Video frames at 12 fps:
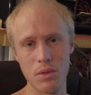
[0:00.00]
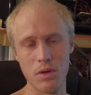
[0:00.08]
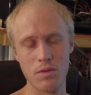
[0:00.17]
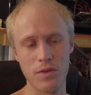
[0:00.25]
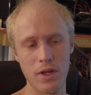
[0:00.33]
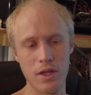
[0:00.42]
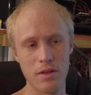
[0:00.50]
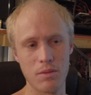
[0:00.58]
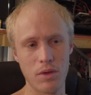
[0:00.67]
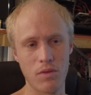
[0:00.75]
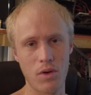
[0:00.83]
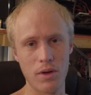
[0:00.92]
movie
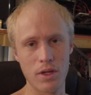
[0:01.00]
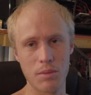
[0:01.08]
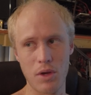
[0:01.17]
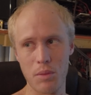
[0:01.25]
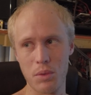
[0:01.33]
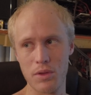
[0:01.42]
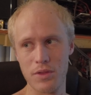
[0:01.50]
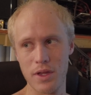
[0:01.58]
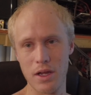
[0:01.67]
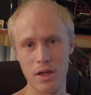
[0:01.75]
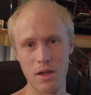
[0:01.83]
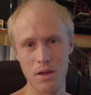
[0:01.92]
that we've already come up with
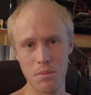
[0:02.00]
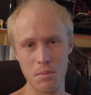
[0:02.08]
it.